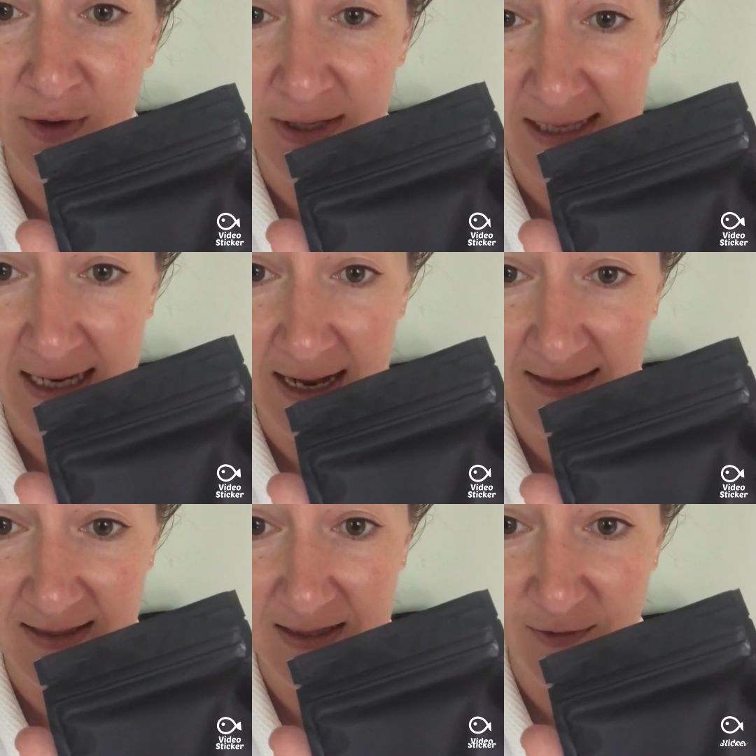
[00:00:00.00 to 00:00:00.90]
using it
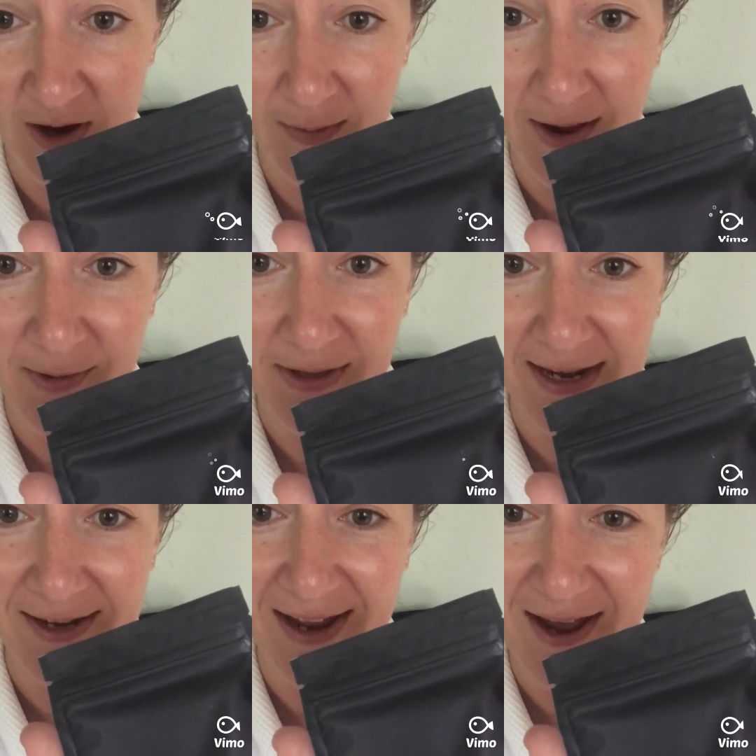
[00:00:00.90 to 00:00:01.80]
as a scrub. I will
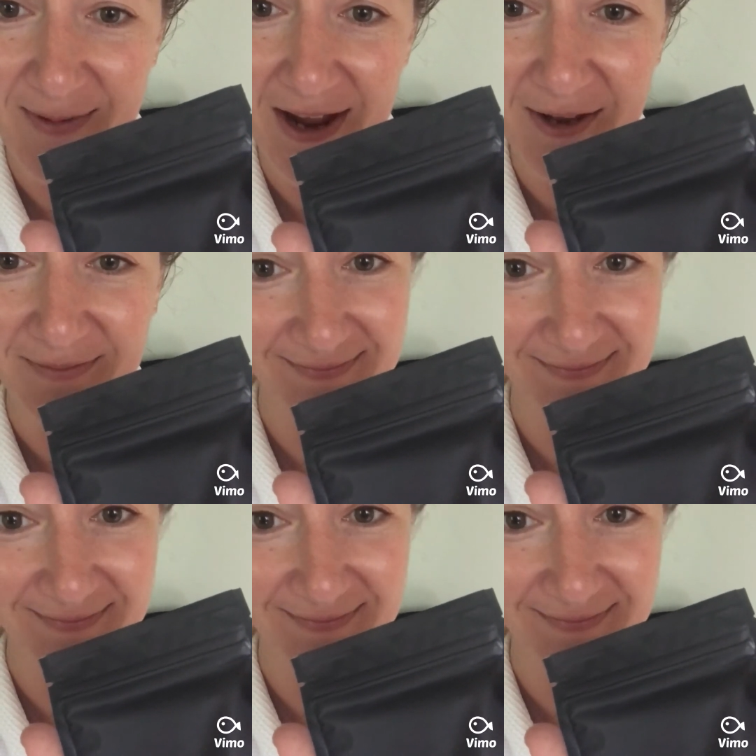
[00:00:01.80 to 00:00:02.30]
let you know how we go.